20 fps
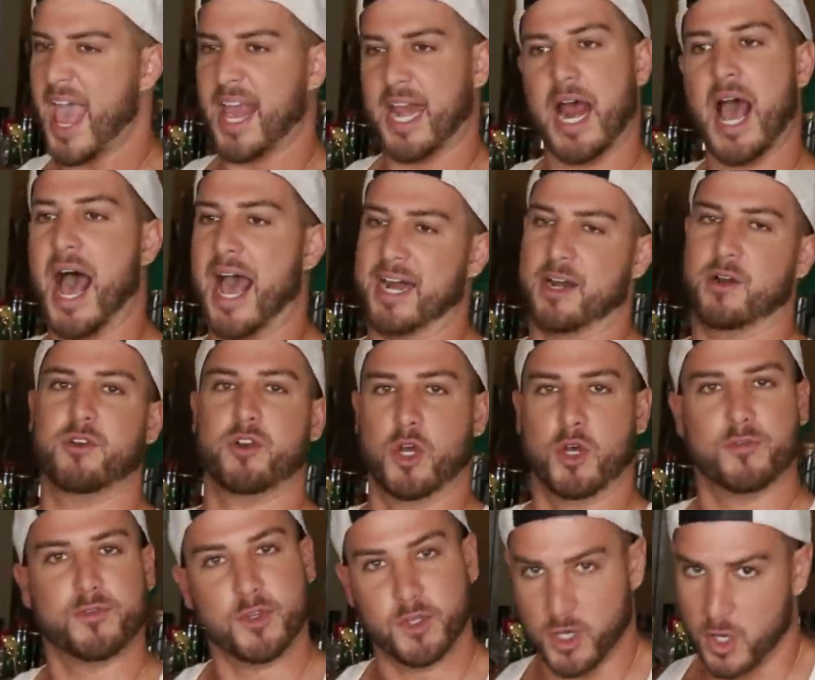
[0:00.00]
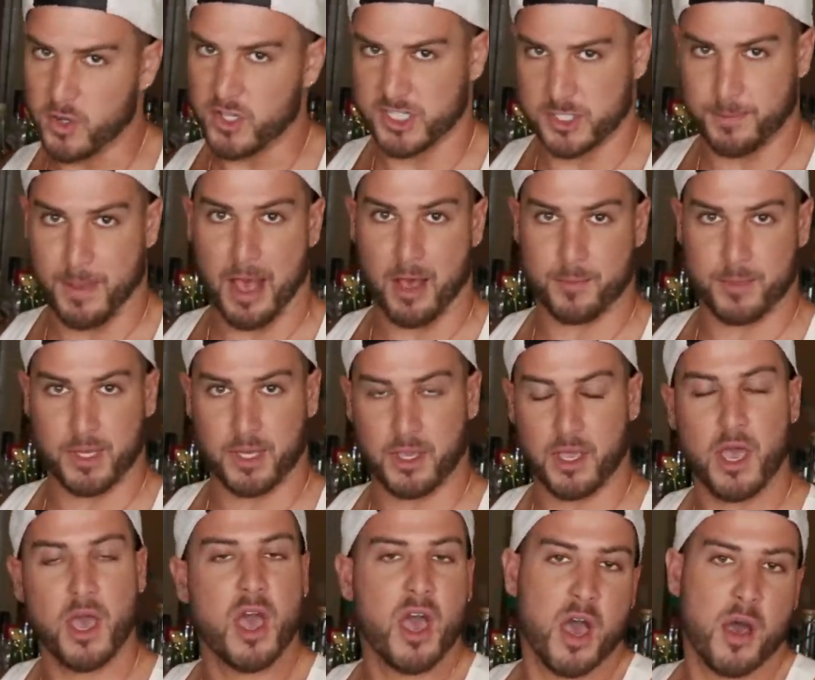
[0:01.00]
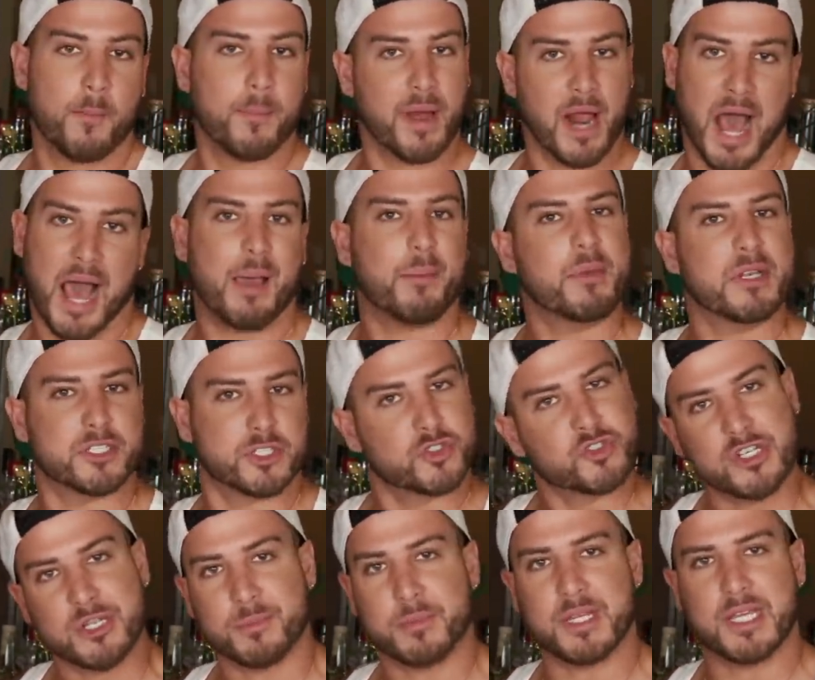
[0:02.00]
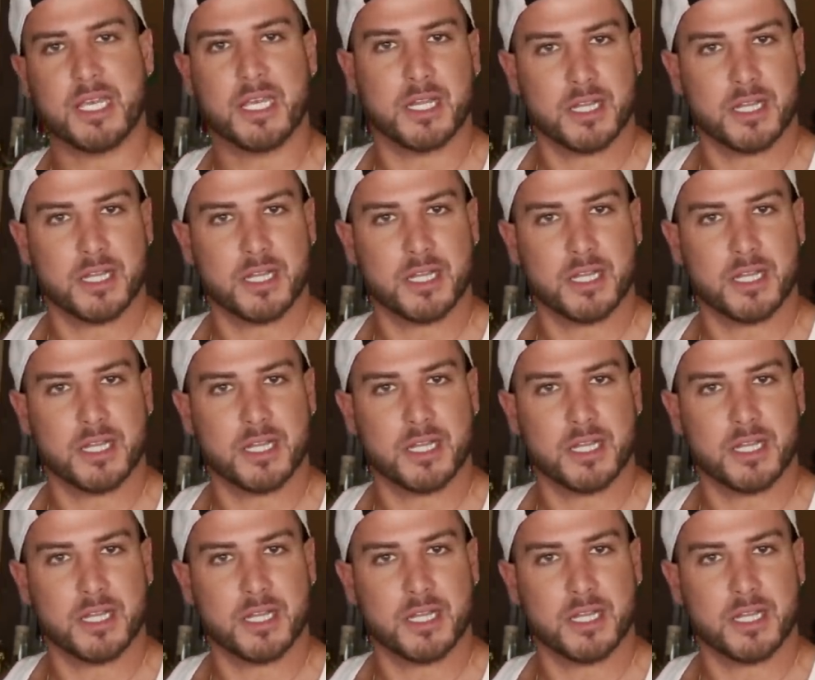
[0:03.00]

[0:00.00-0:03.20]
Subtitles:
And I don't know if you know this about me, but I'm extremely